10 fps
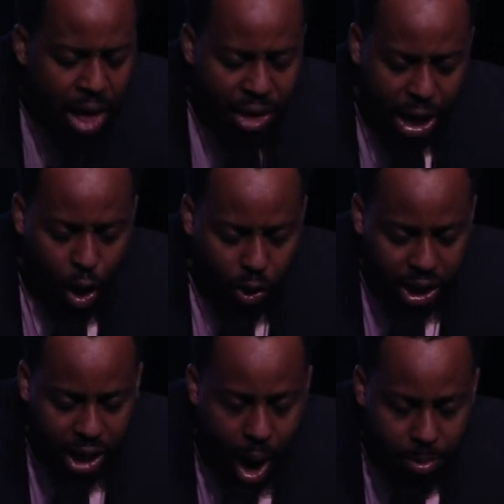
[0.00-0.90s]
that
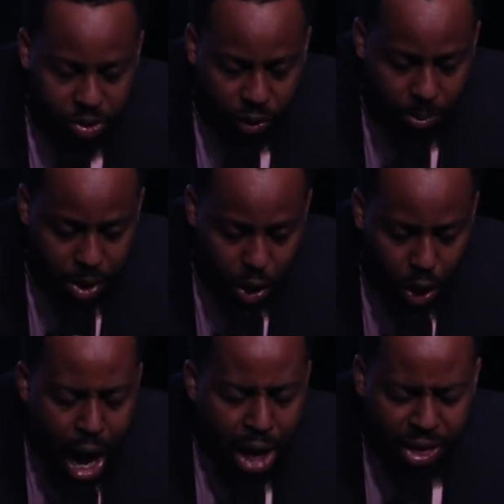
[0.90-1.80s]
only comes from
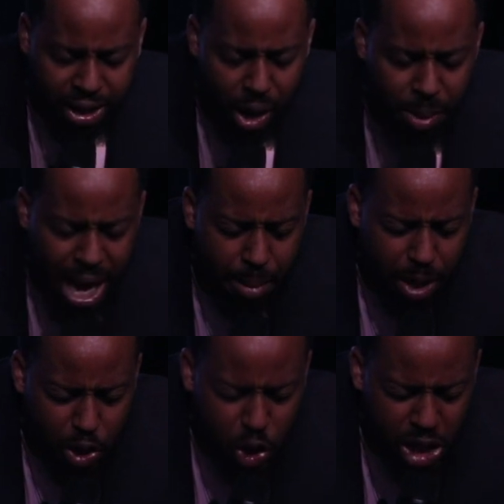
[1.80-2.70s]
you, that they'll be
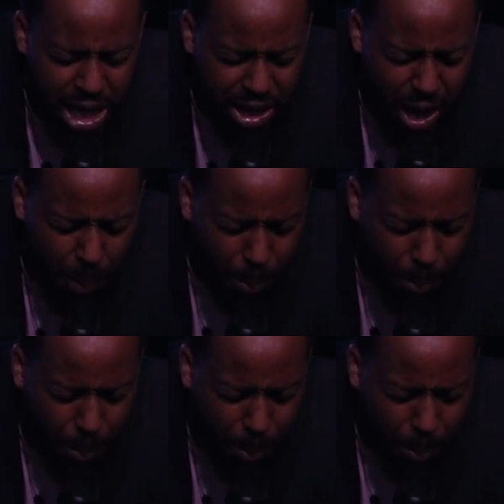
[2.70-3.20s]
able to see their